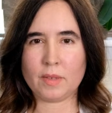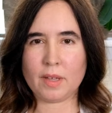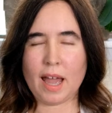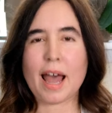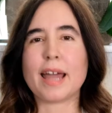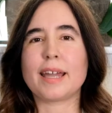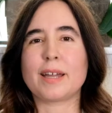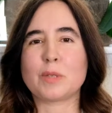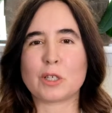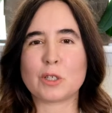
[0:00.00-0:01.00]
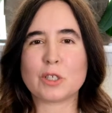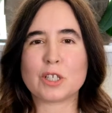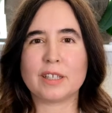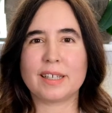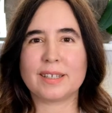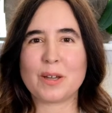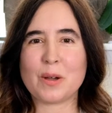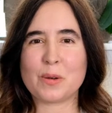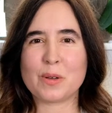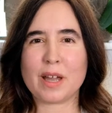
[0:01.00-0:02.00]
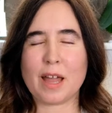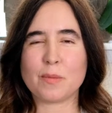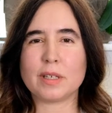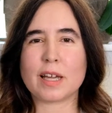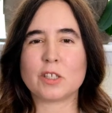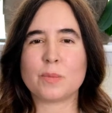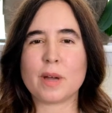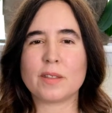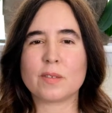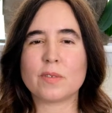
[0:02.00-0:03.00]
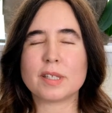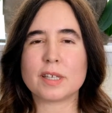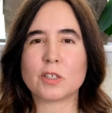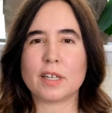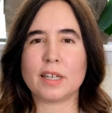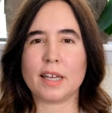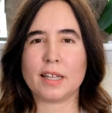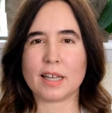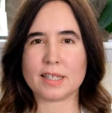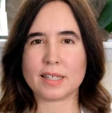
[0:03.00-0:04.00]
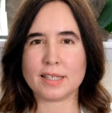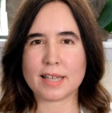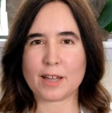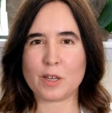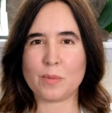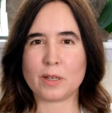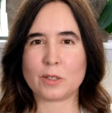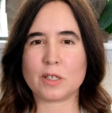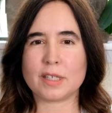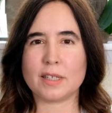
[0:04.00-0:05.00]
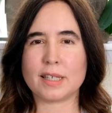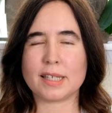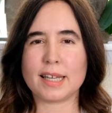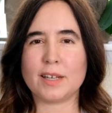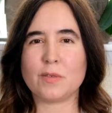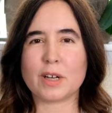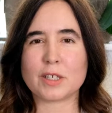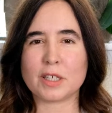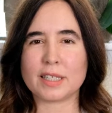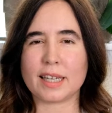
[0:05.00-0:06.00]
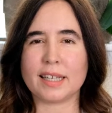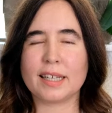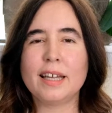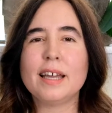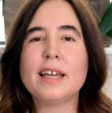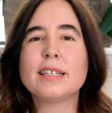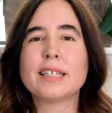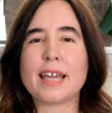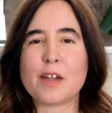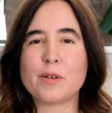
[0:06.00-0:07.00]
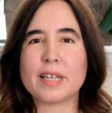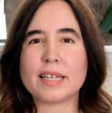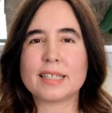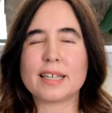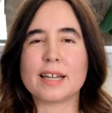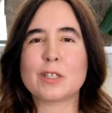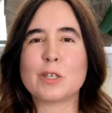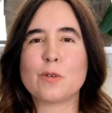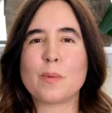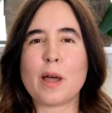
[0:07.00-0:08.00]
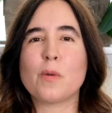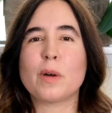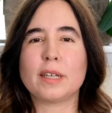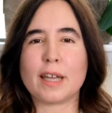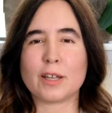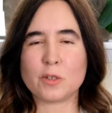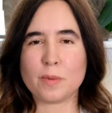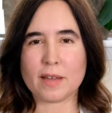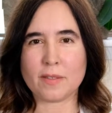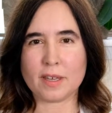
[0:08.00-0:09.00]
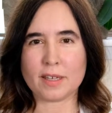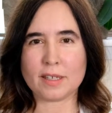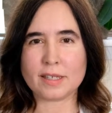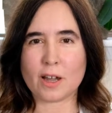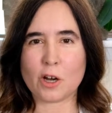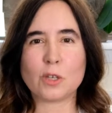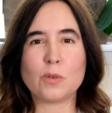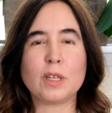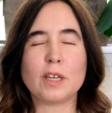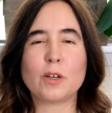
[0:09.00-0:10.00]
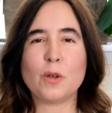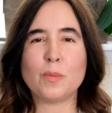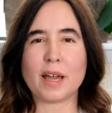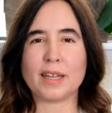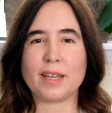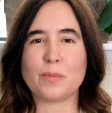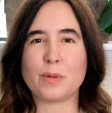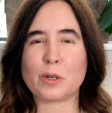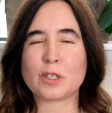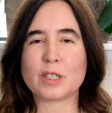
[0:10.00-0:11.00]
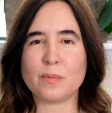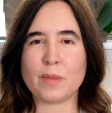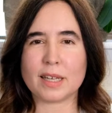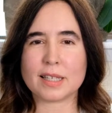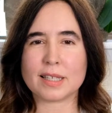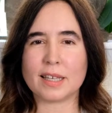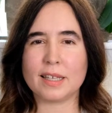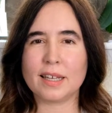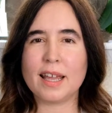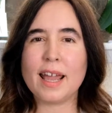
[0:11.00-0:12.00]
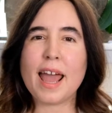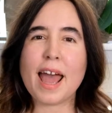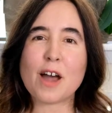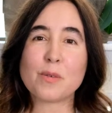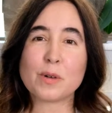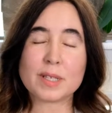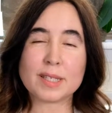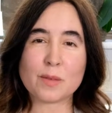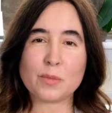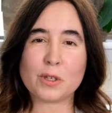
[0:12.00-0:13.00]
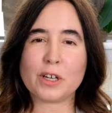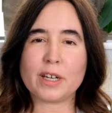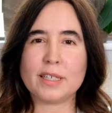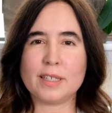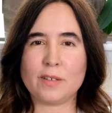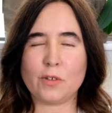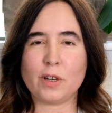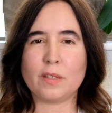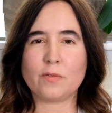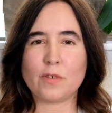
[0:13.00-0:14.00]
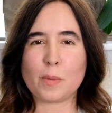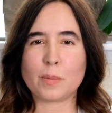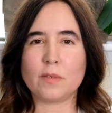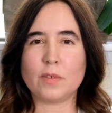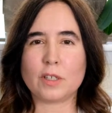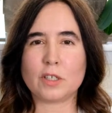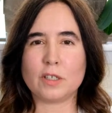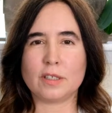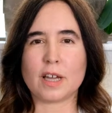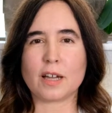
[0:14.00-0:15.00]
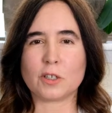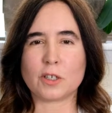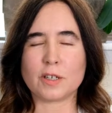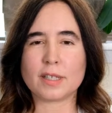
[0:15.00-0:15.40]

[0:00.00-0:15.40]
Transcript: Hi, I'm Dr. Charlene Koch. I'm a naturopathic physician and licensed acupuncturist in the state of Washington. Today I would like to talk to you about what a naturopath is, our unique whole body approach to medicine, how we're similar and different from conventional doctors.